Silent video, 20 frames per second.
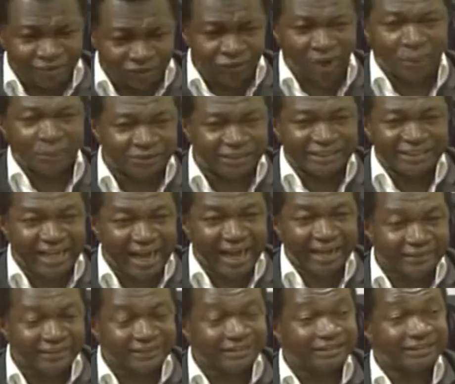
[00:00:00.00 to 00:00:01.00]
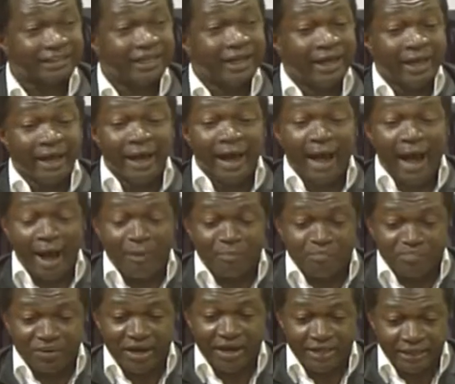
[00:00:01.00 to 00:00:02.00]
stop denying this
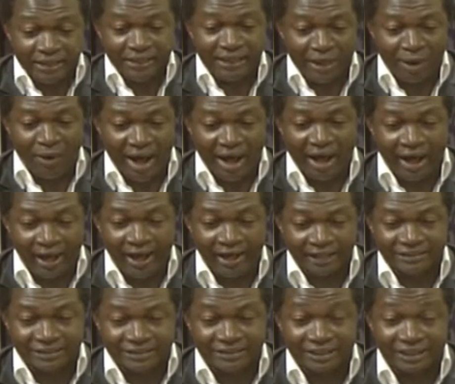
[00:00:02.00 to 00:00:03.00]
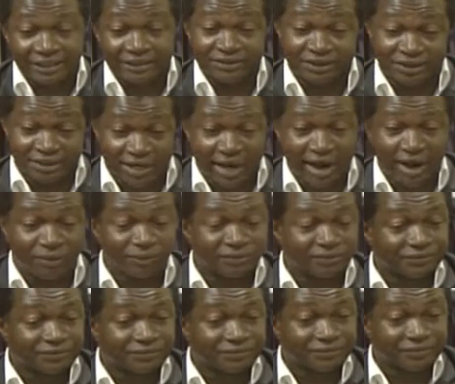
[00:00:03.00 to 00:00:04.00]
and burying our heads in the ground.
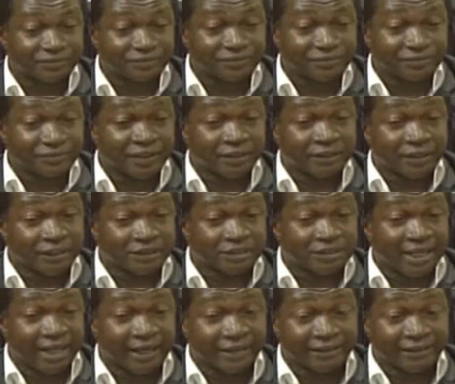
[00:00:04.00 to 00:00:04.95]
It's like